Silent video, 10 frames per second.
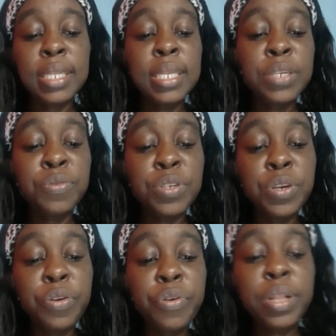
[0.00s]
literacy
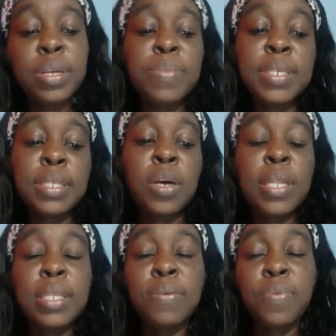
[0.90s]
curriculum is
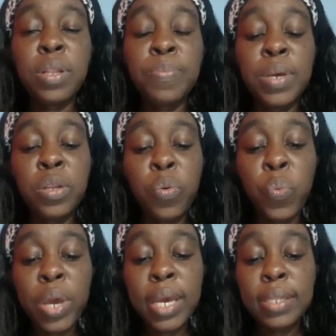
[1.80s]
not developed in a
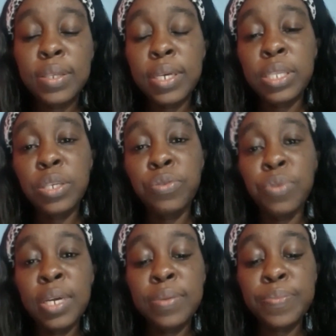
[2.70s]
way to
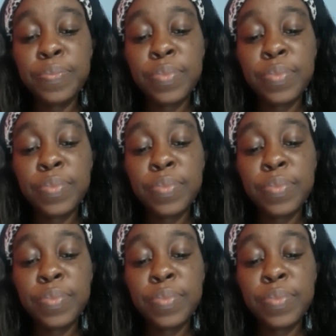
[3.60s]
integrate